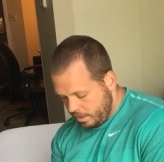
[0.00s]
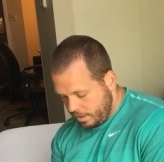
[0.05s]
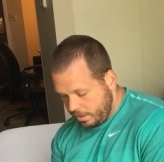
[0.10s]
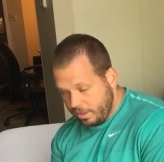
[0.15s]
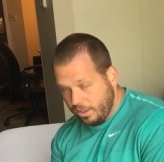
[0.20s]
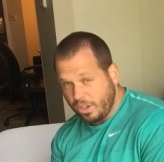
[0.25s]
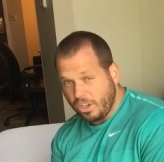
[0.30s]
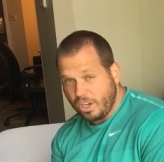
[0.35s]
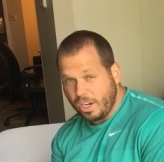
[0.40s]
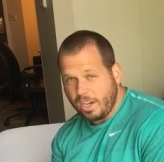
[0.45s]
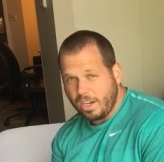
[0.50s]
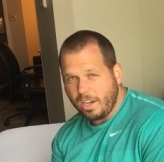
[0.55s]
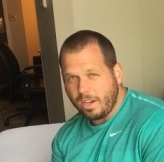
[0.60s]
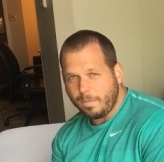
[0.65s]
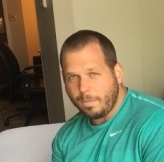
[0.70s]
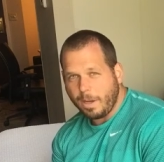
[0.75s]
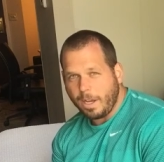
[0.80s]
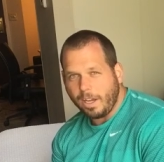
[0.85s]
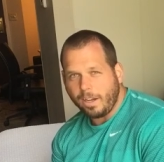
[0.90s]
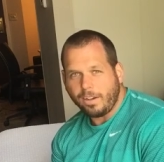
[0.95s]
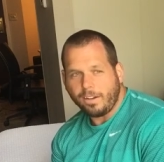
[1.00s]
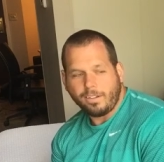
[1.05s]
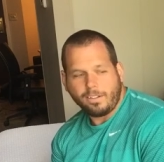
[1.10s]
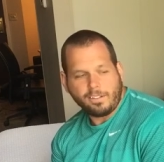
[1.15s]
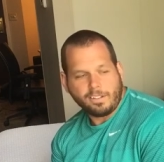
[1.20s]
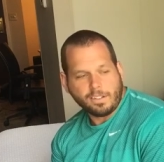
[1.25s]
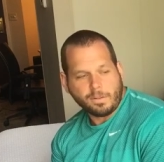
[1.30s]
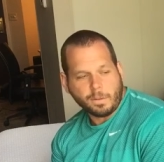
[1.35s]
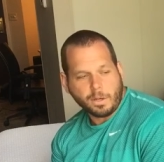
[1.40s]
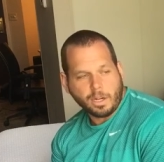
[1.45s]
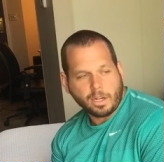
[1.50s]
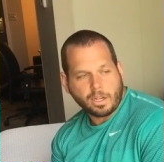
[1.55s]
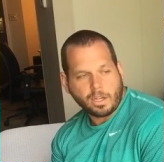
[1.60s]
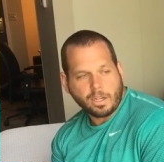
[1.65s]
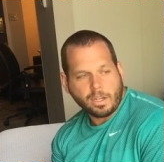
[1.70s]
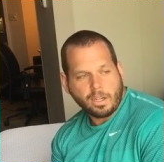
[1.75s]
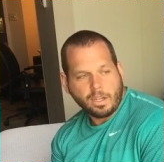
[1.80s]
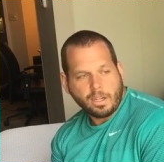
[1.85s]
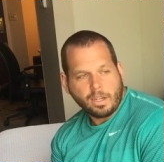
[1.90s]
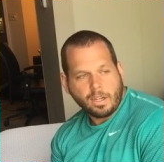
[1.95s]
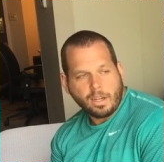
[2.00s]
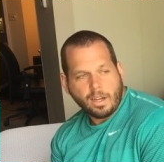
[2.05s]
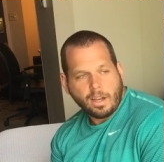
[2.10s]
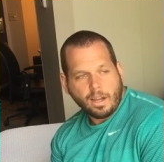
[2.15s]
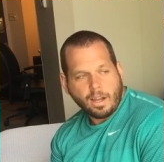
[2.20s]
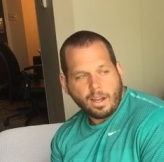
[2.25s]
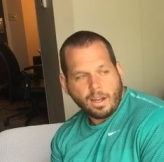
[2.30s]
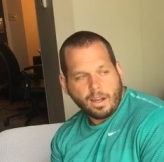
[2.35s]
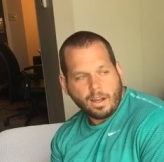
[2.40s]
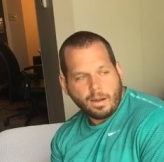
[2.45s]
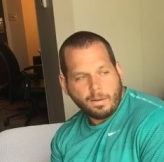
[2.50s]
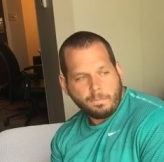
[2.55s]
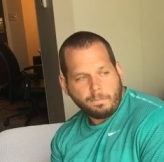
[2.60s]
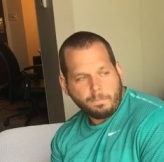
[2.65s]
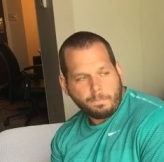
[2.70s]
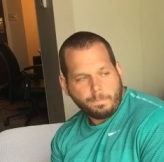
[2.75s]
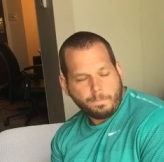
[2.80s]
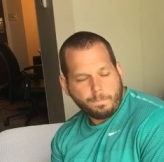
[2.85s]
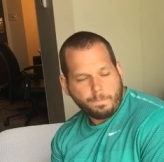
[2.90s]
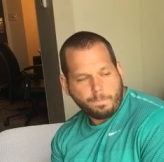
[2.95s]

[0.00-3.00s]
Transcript: it's a good idea, Matt. Good work. Um,